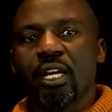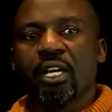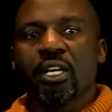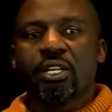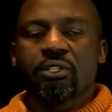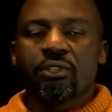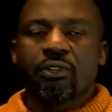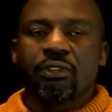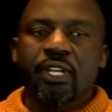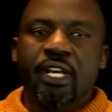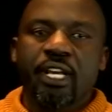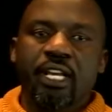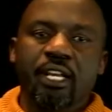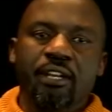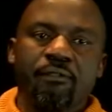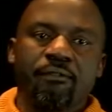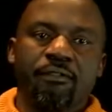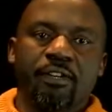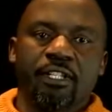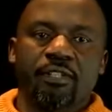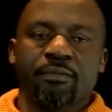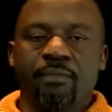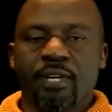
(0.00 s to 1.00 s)
So the
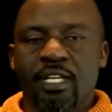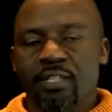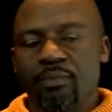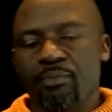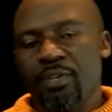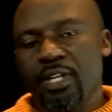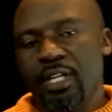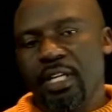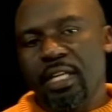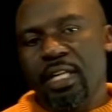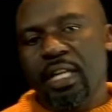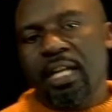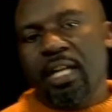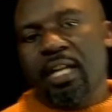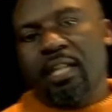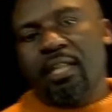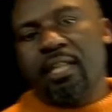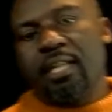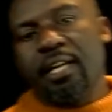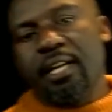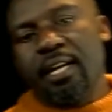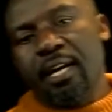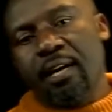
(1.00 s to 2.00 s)
inverse must be
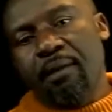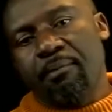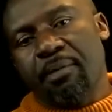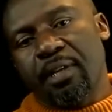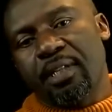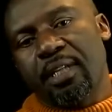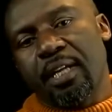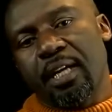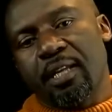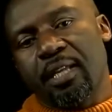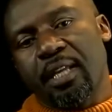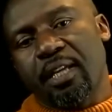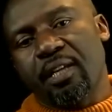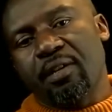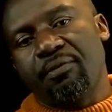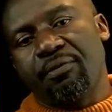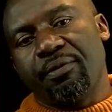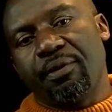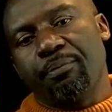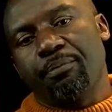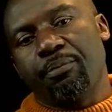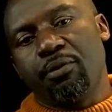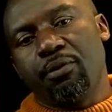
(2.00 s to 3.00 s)
the number such that if
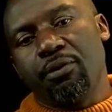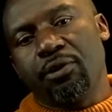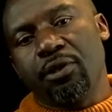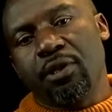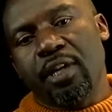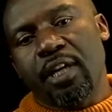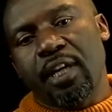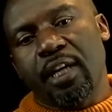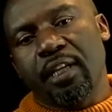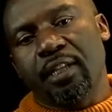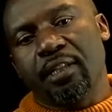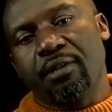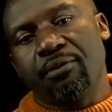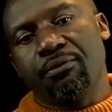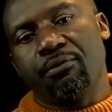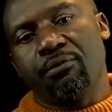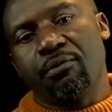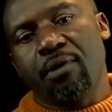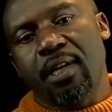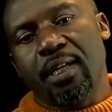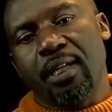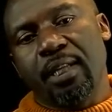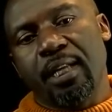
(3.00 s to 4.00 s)
we put
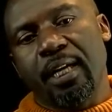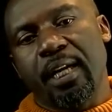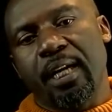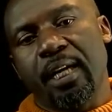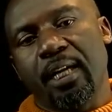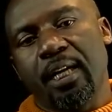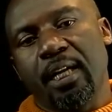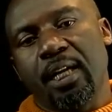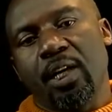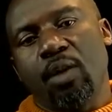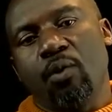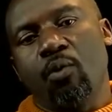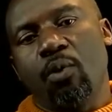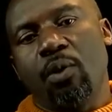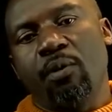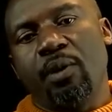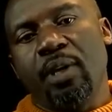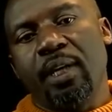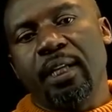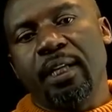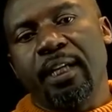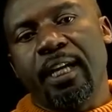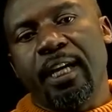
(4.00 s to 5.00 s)
-1 there, we
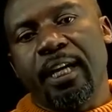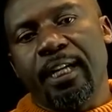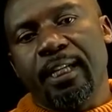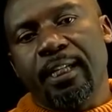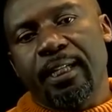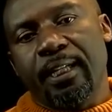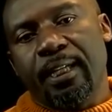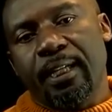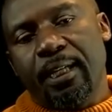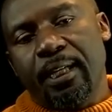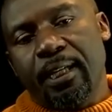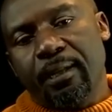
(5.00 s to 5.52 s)
will get